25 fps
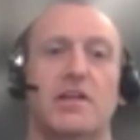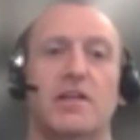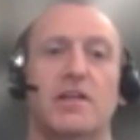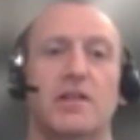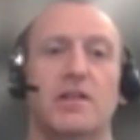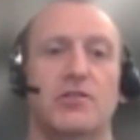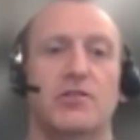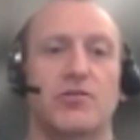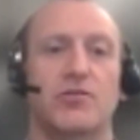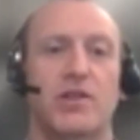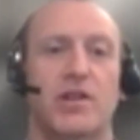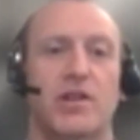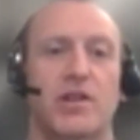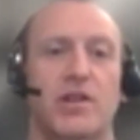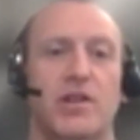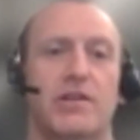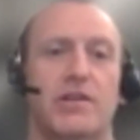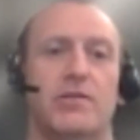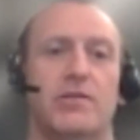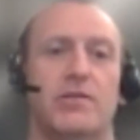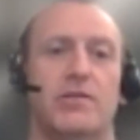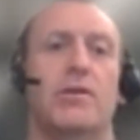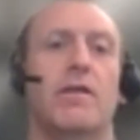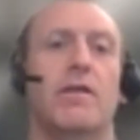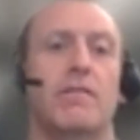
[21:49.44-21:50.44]
it's really
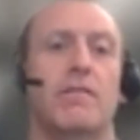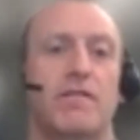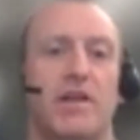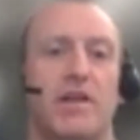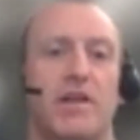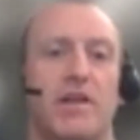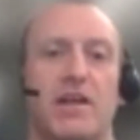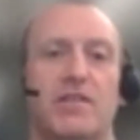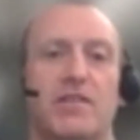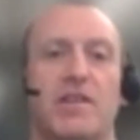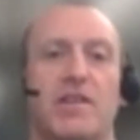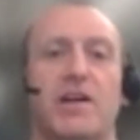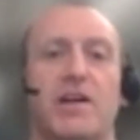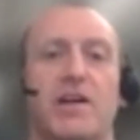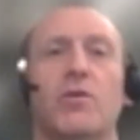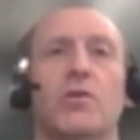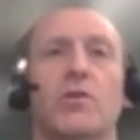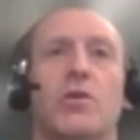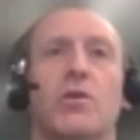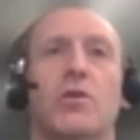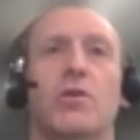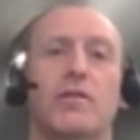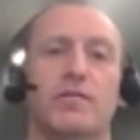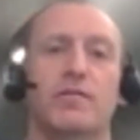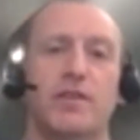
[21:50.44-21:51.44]
to fill out that
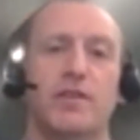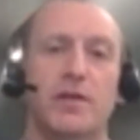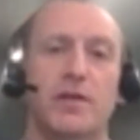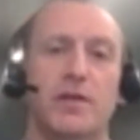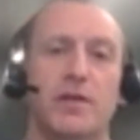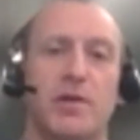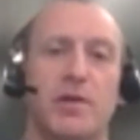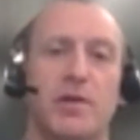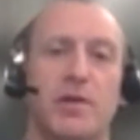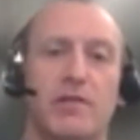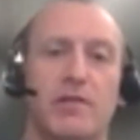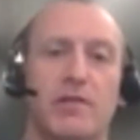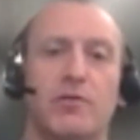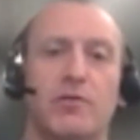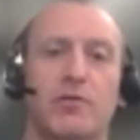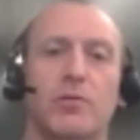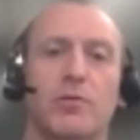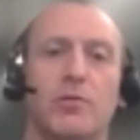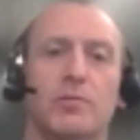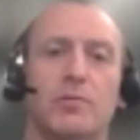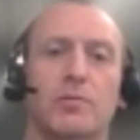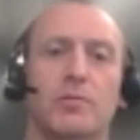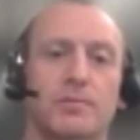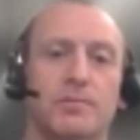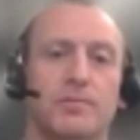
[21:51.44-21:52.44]
online feedback
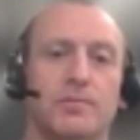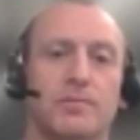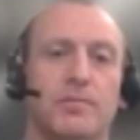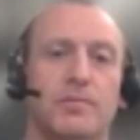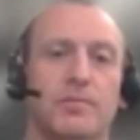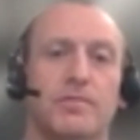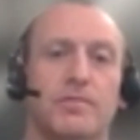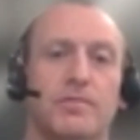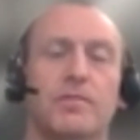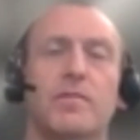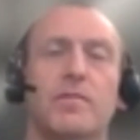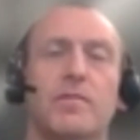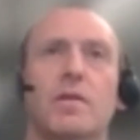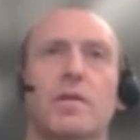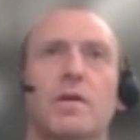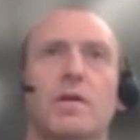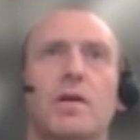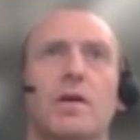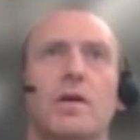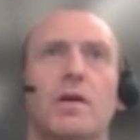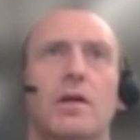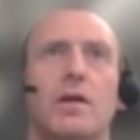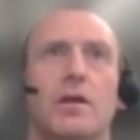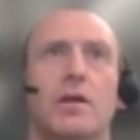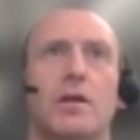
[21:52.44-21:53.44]
form,
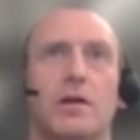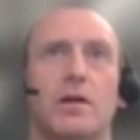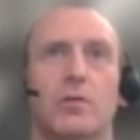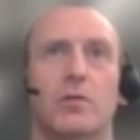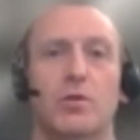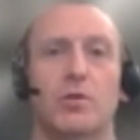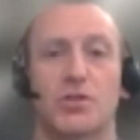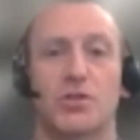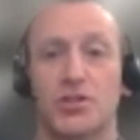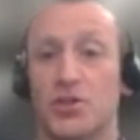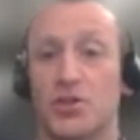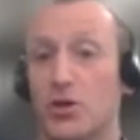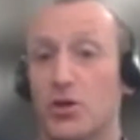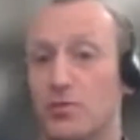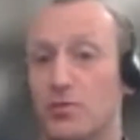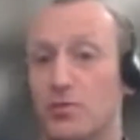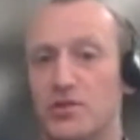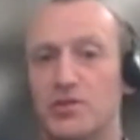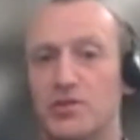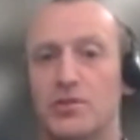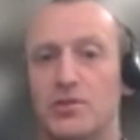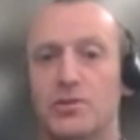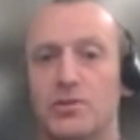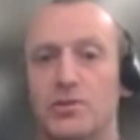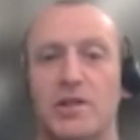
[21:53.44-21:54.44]
which is open
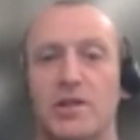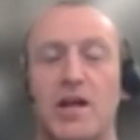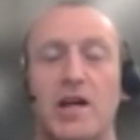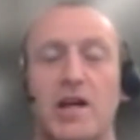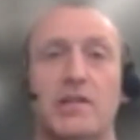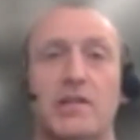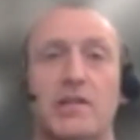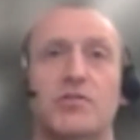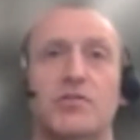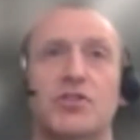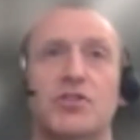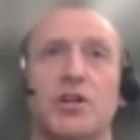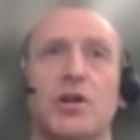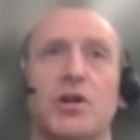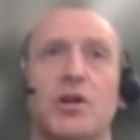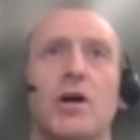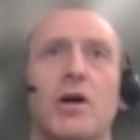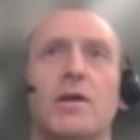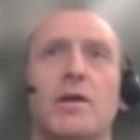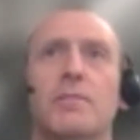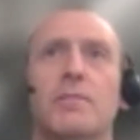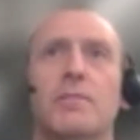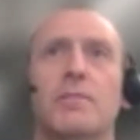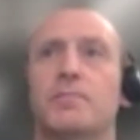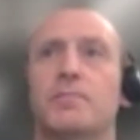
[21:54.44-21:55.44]
till the 8th of July.